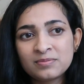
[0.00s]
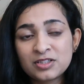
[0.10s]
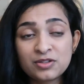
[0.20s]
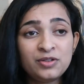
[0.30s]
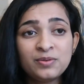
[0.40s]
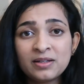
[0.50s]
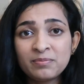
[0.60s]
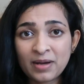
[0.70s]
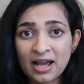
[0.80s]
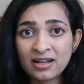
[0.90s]
So you can
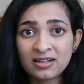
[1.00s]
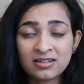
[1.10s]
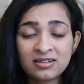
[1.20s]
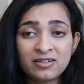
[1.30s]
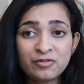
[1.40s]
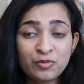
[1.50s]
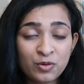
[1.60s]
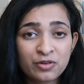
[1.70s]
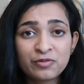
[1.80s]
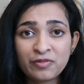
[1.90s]
pack 4
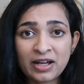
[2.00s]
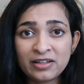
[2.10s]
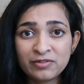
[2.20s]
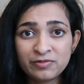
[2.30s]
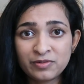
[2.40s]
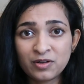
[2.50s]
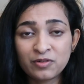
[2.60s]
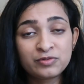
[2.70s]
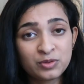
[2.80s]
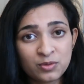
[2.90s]
or 5
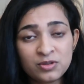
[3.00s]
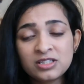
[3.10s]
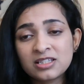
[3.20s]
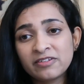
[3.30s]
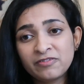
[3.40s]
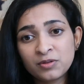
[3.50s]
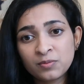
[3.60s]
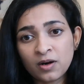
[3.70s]
of those if you